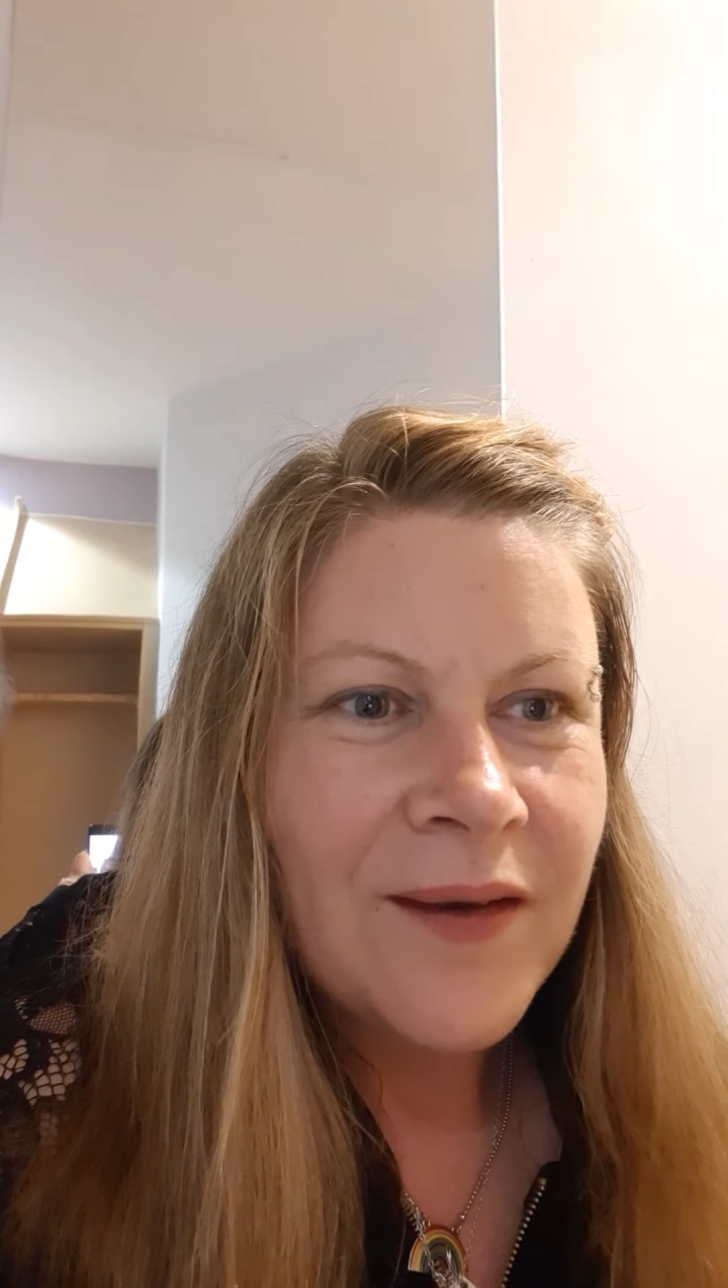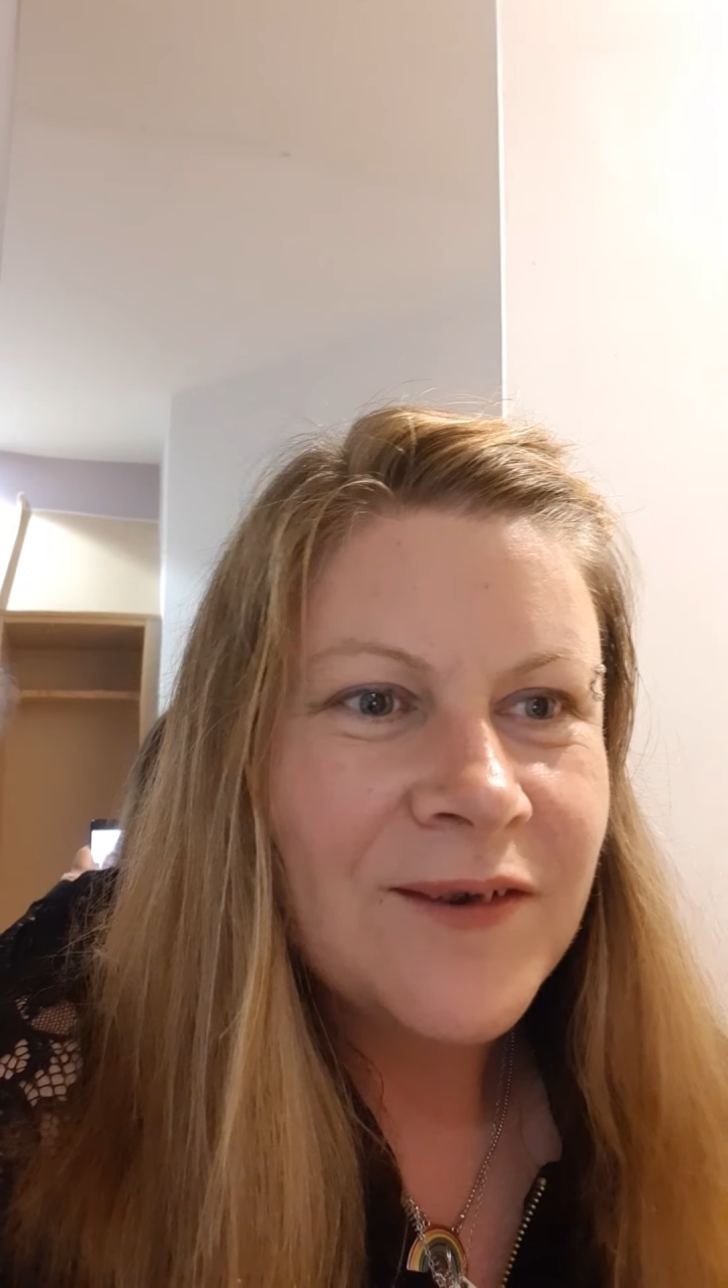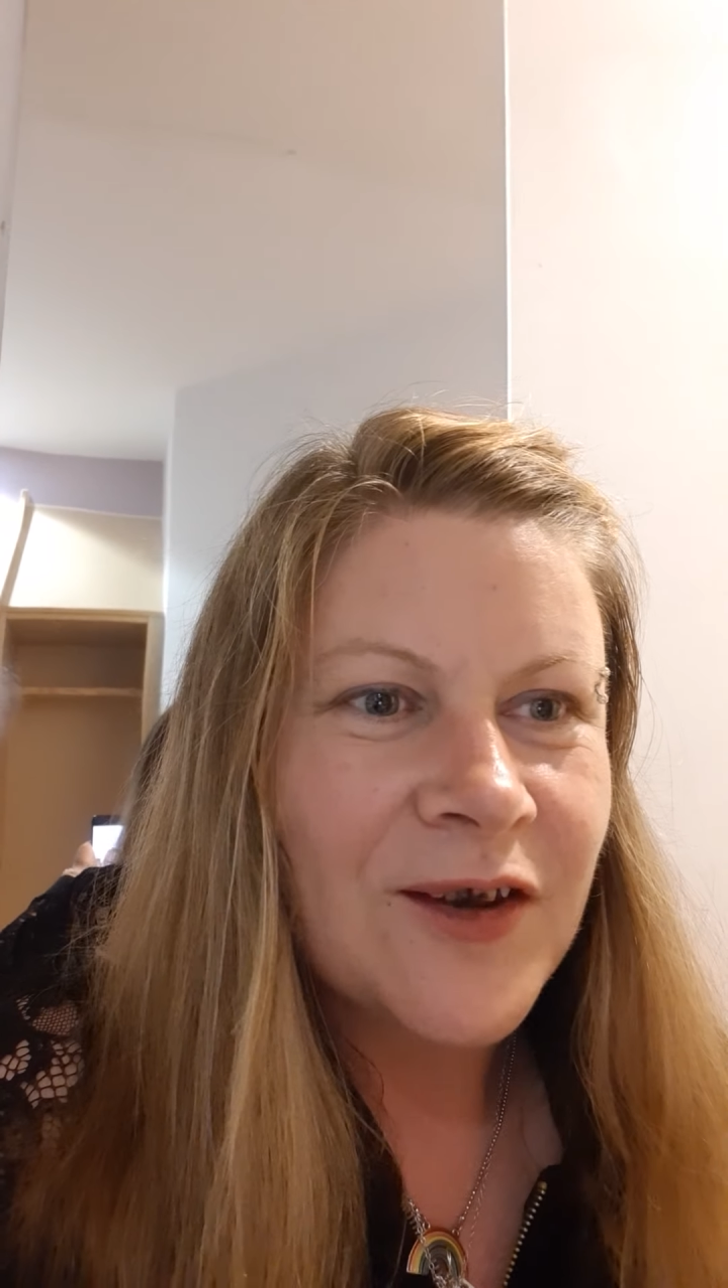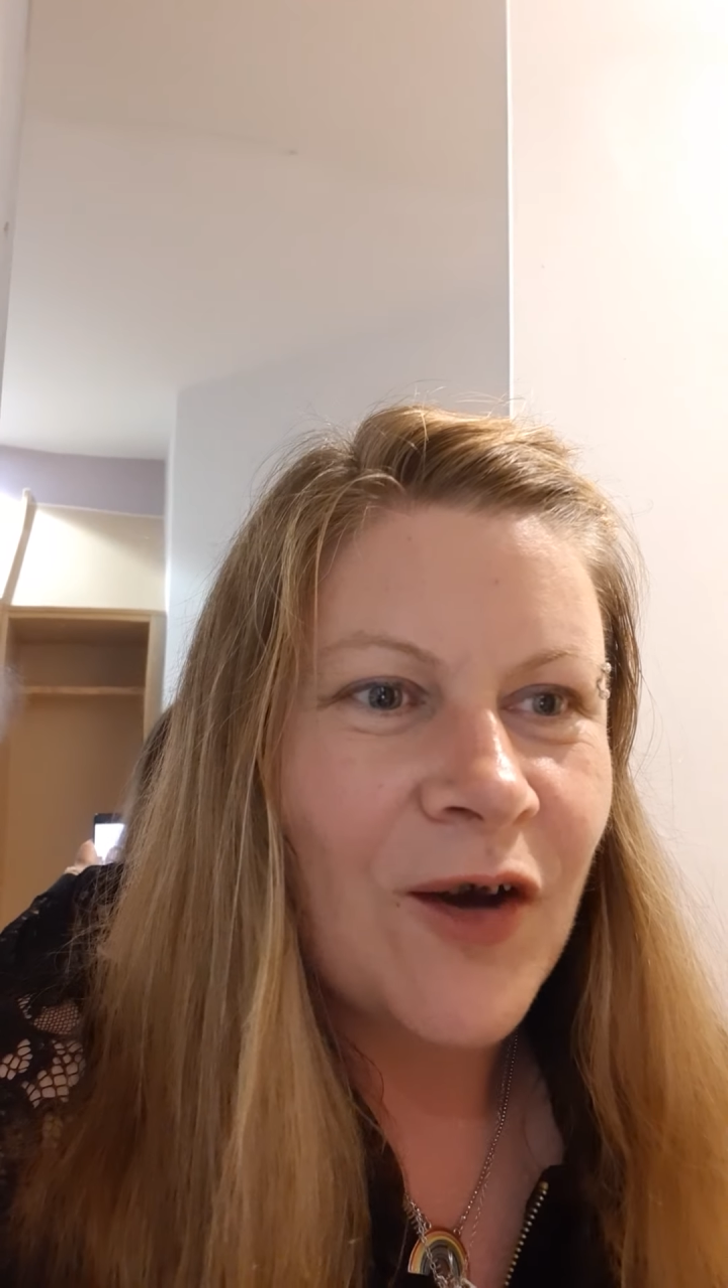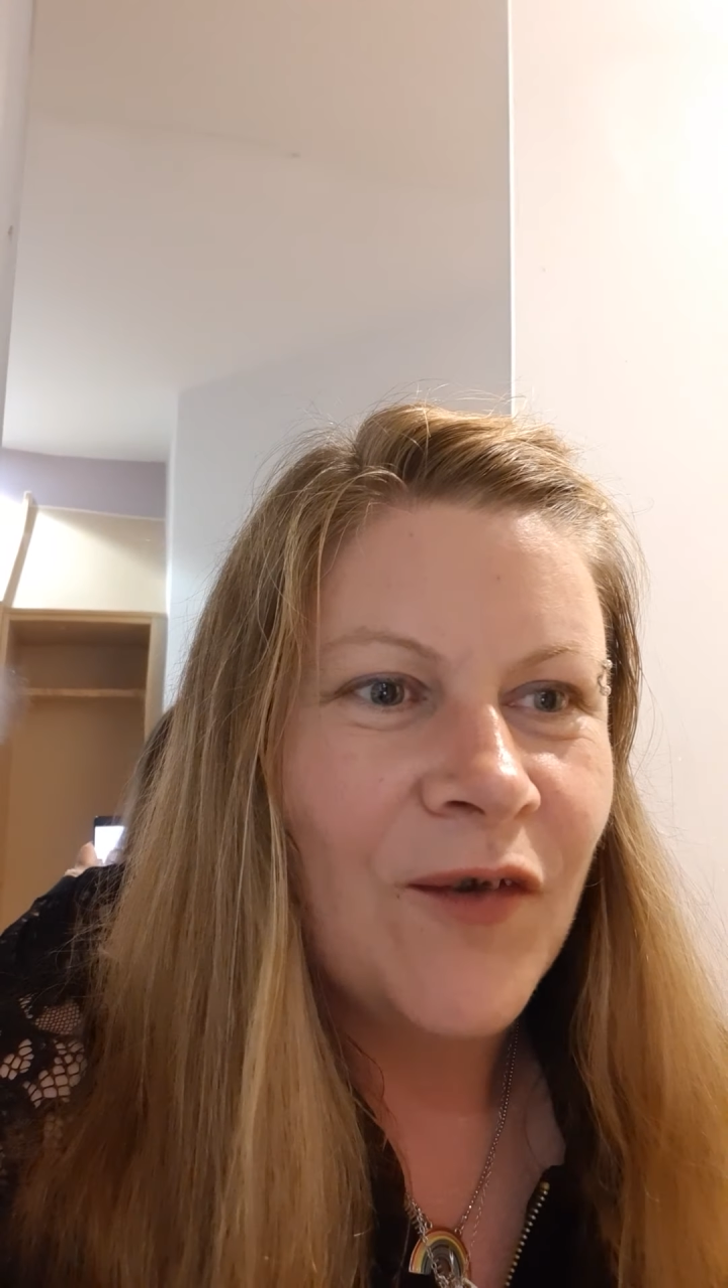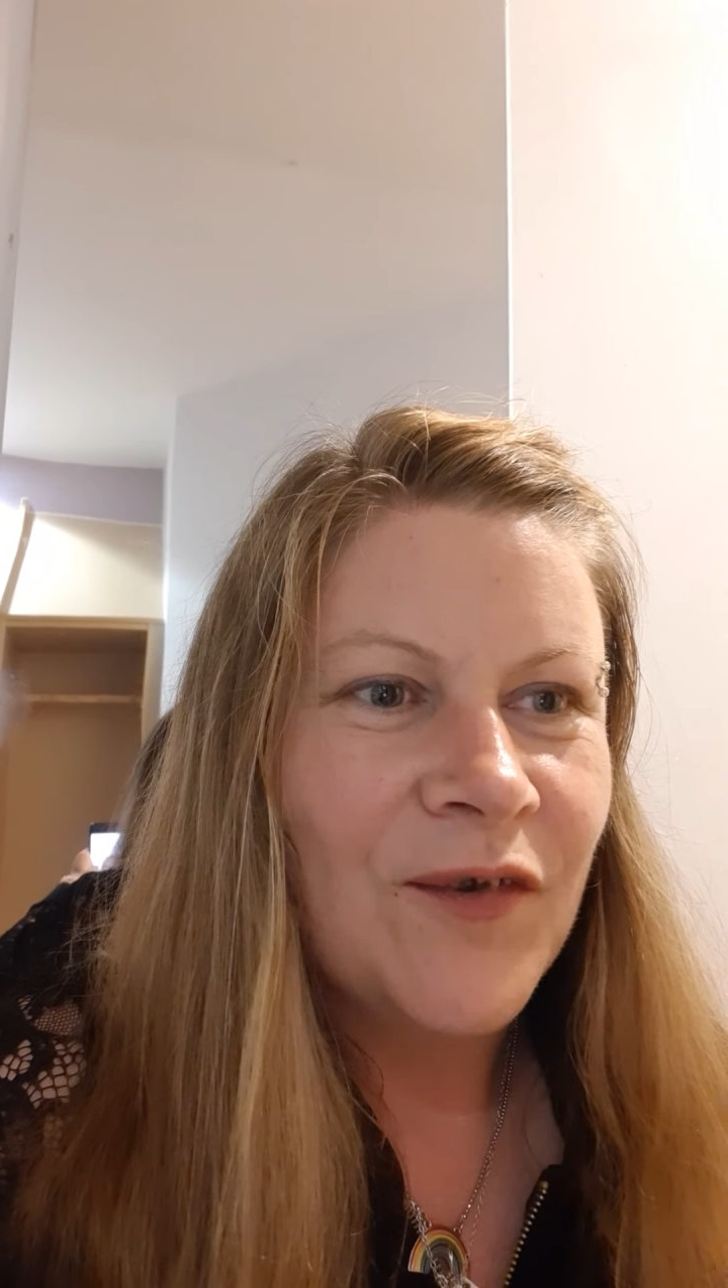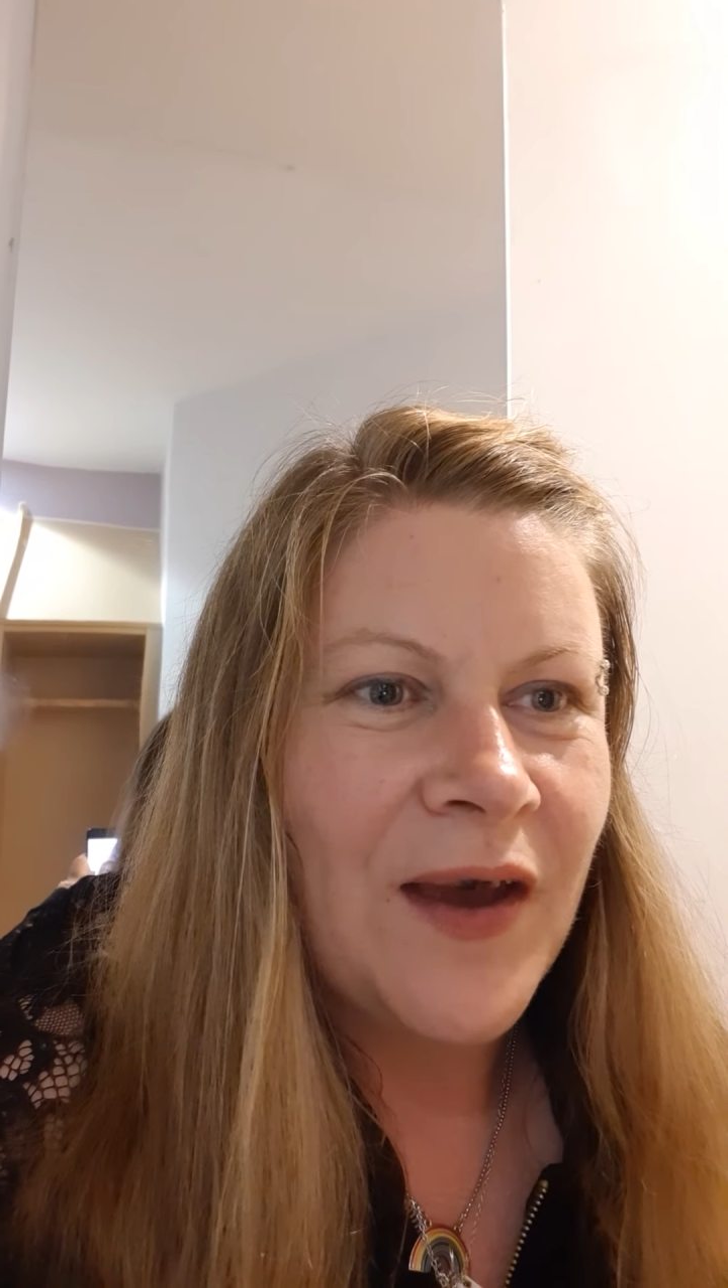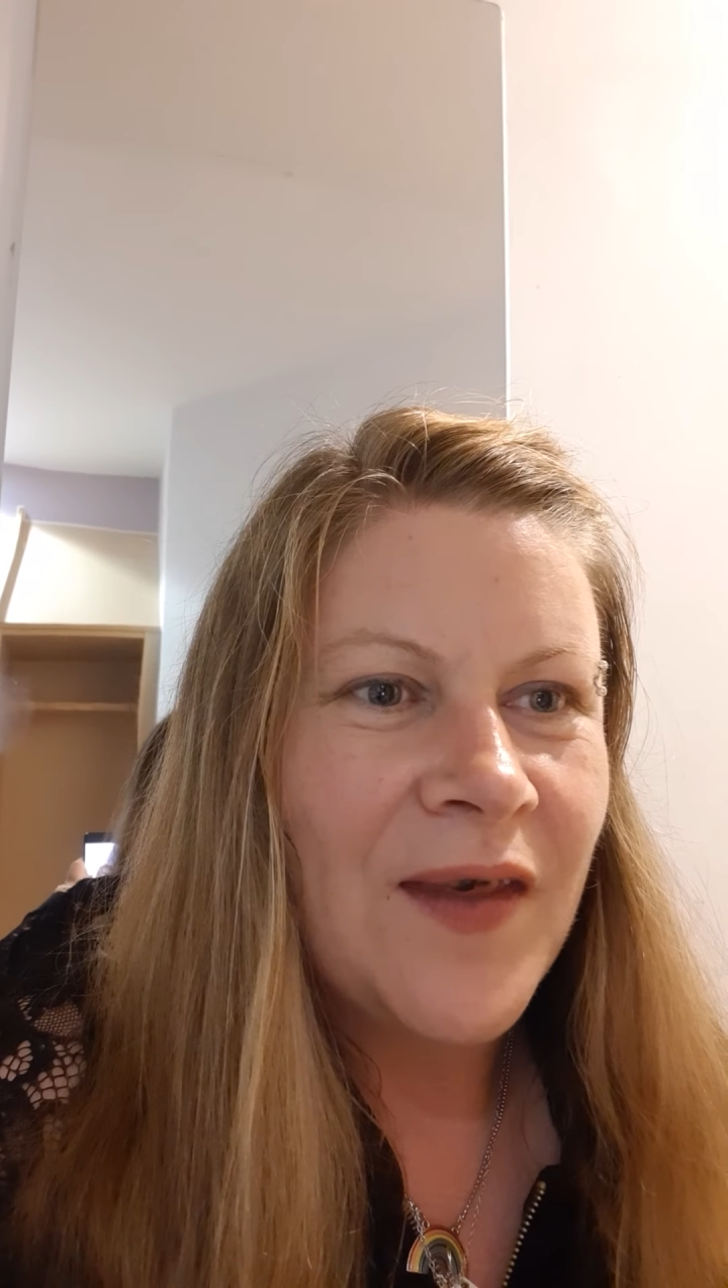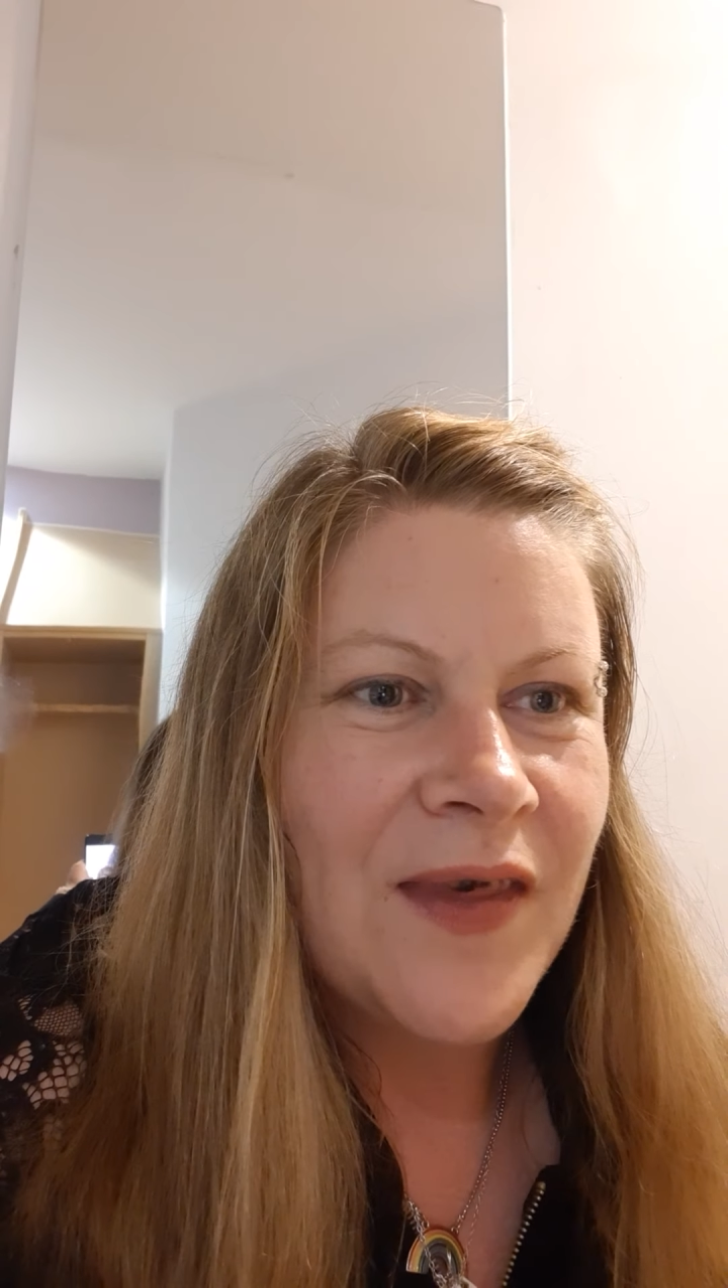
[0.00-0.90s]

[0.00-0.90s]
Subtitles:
to contact